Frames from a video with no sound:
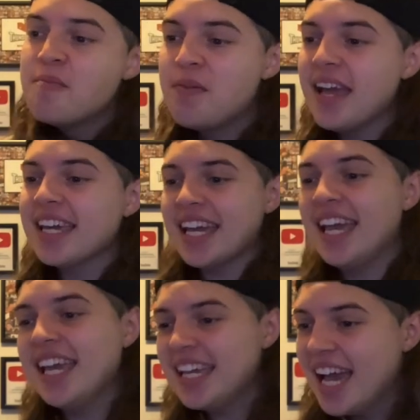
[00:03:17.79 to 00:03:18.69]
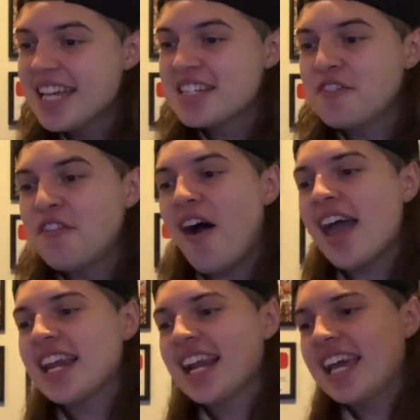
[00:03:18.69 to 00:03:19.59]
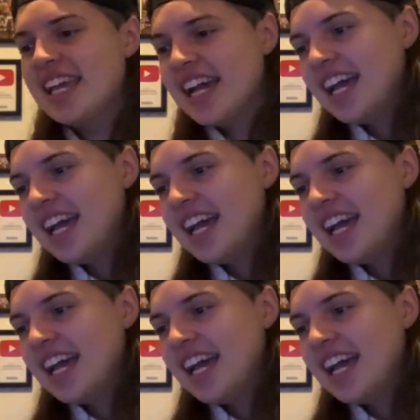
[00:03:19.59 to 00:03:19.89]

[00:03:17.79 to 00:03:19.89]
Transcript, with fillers: Big E has finally